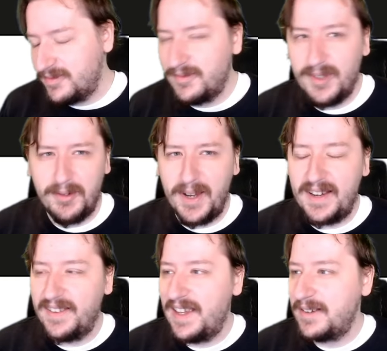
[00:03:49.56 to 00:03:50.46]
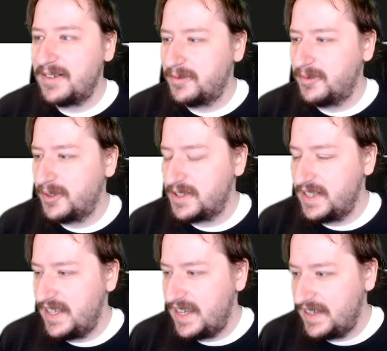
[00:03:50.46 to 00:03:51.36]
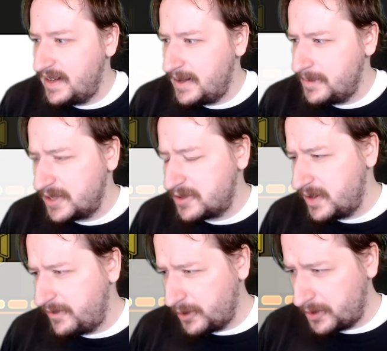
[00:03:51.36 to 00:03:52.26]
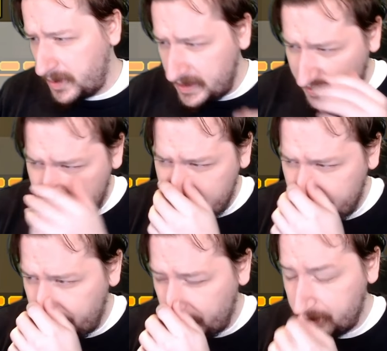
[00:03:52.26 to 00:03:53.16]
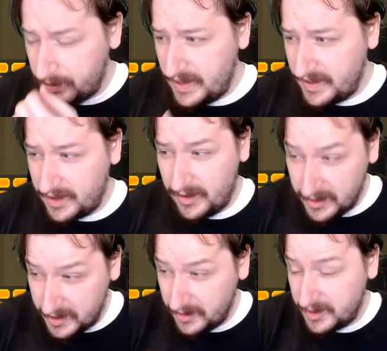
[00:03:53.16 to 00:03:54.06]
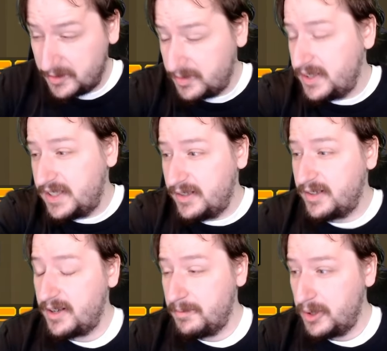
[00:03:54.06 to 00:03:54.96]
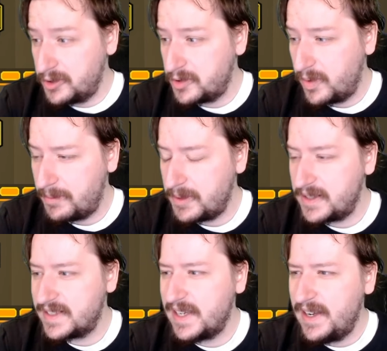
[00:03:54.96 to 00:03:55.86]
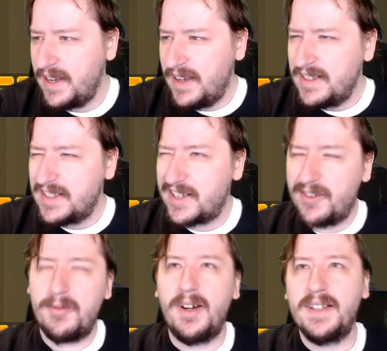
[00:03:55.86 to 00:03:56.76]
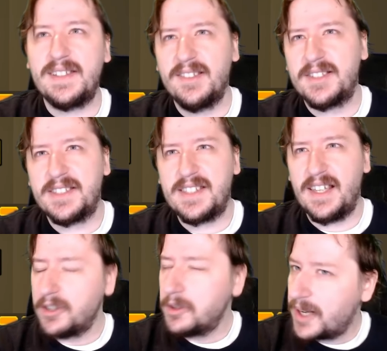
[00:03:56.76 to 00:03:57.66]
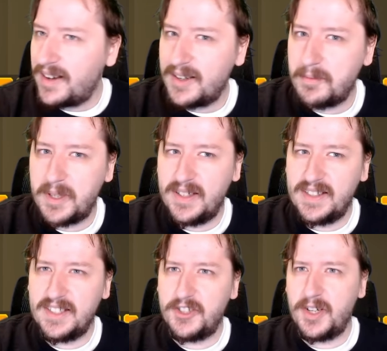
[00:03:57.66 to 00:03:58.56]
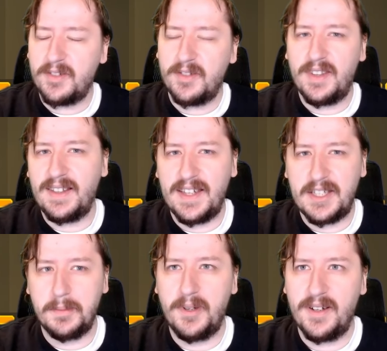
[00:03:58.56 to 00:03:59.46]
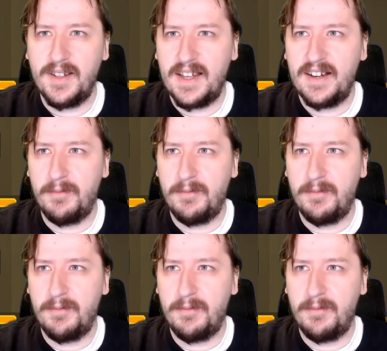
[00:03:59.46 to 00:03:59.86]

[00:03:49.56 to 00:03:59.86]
wait on that towards the end. Next we have Fourth Relic. Fourth Relic also looks really good on most weapons. Certain ones it looks a little bit odd, because generally they like to put a lot of